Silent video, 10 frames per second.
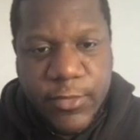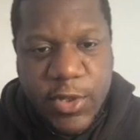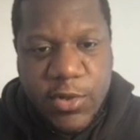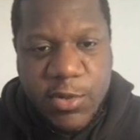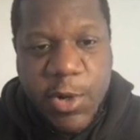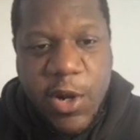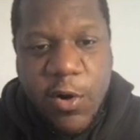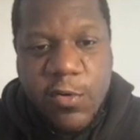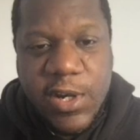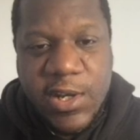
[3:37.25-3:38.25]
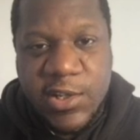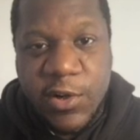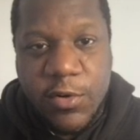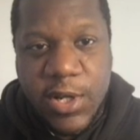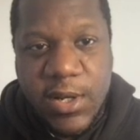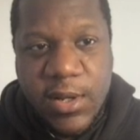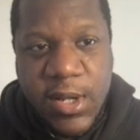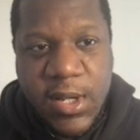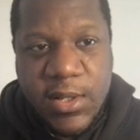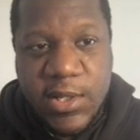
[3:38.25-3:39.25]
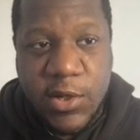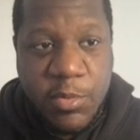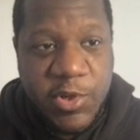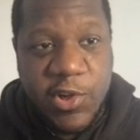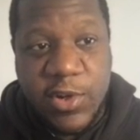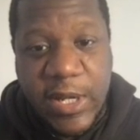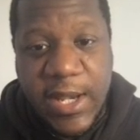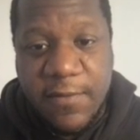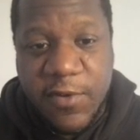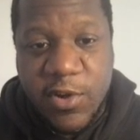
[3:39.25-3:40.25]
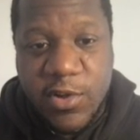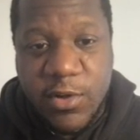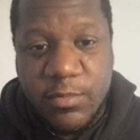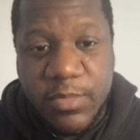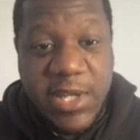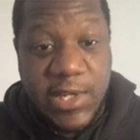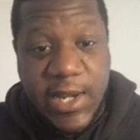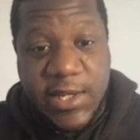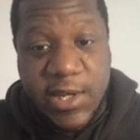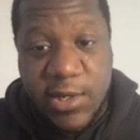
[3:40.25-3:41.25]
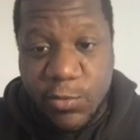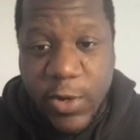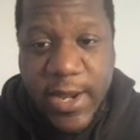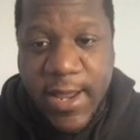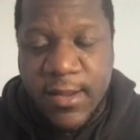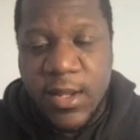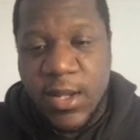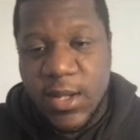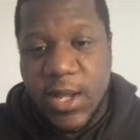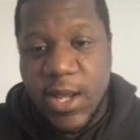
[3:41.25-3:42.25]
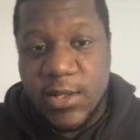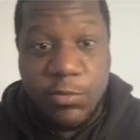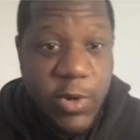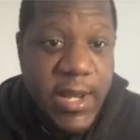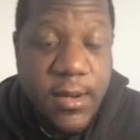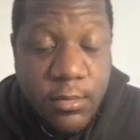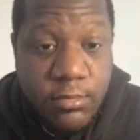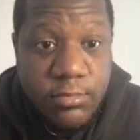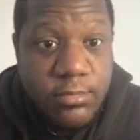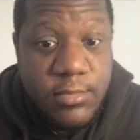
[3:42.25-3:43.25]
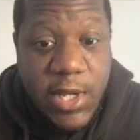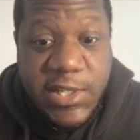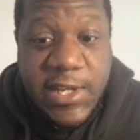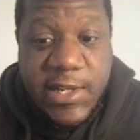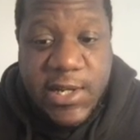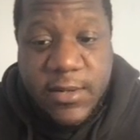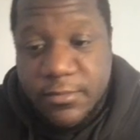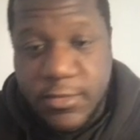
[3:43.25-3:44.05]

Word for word: So just by holding this token, there's an opportunity for you to be selected as a winner uh, to win a Tesla.